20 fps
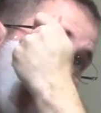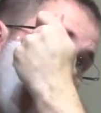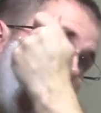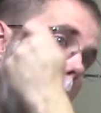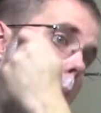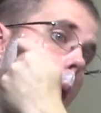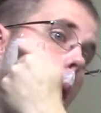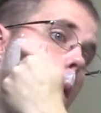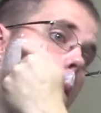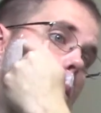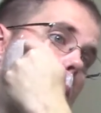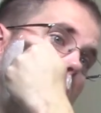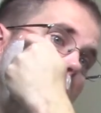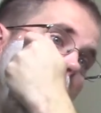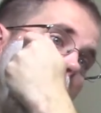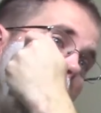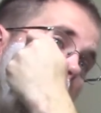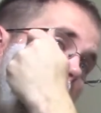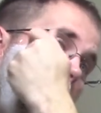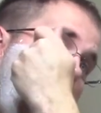
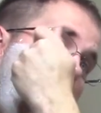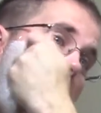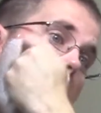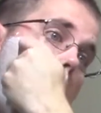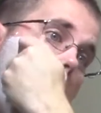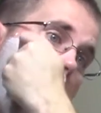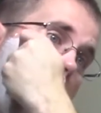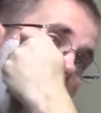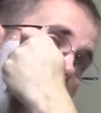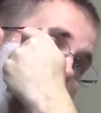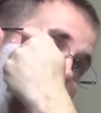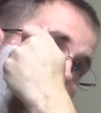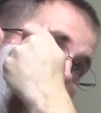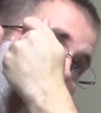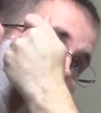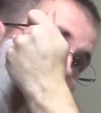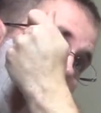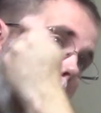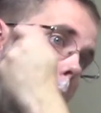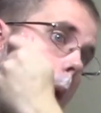Hopefully,
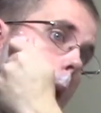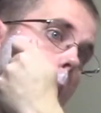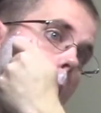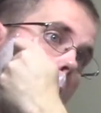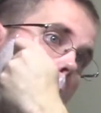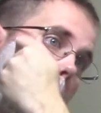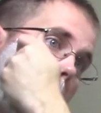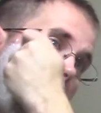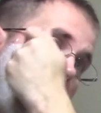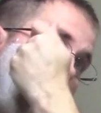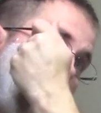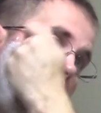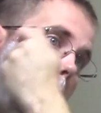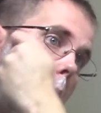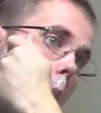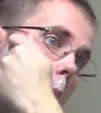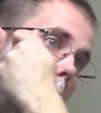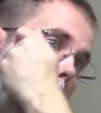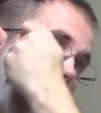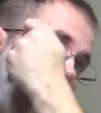here
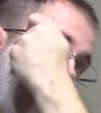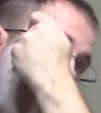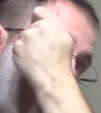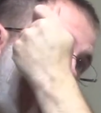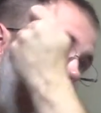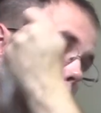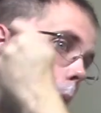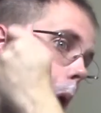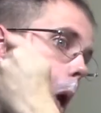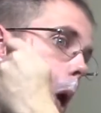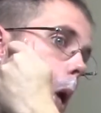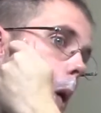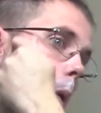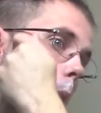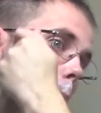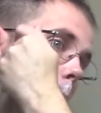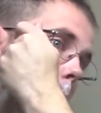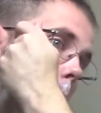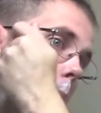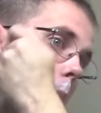soon,
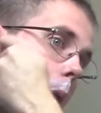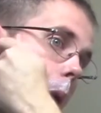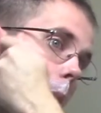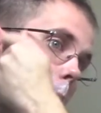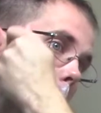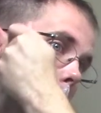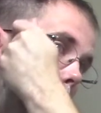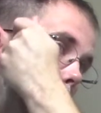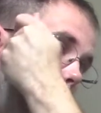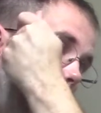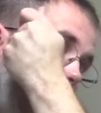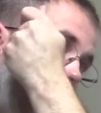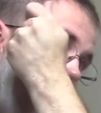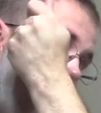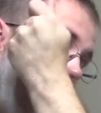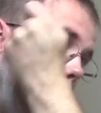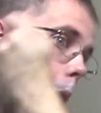we will have a